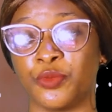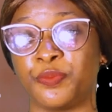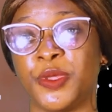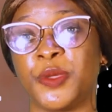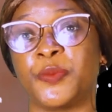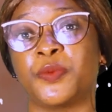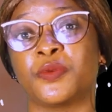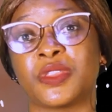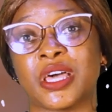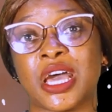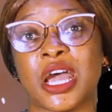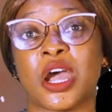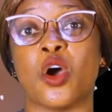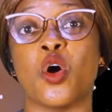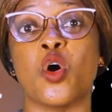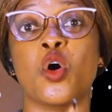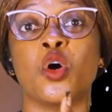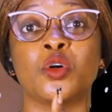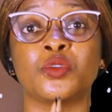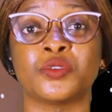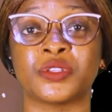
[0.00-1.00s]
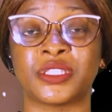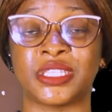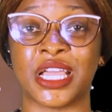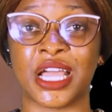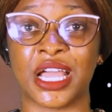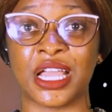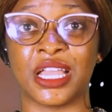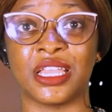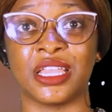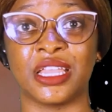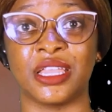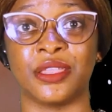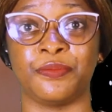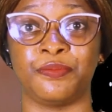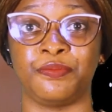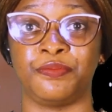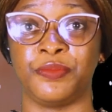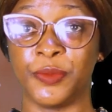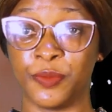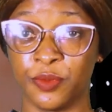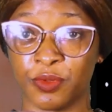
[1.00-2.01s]
people that are older,
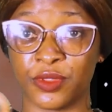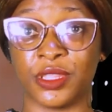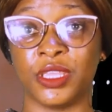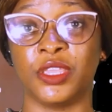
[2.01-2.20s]
people.